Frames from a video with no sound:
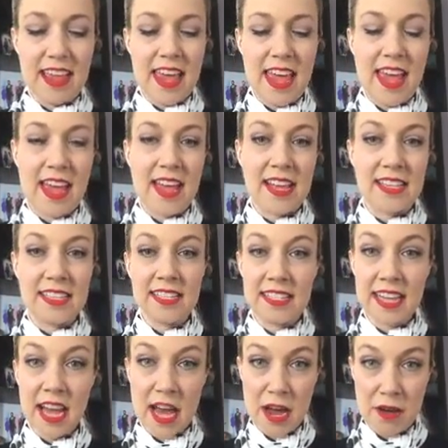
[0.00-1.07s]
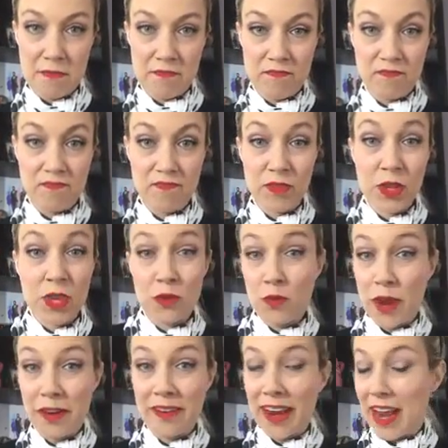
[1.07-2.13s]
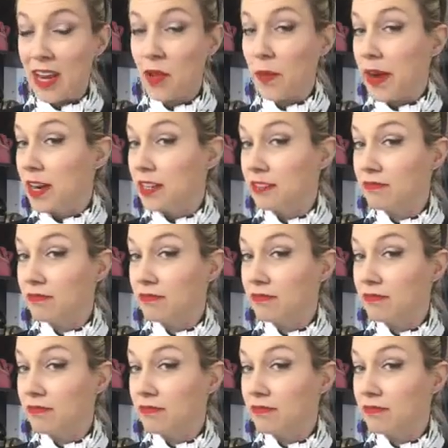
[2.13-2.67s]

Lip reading: and you can wear it anywhere.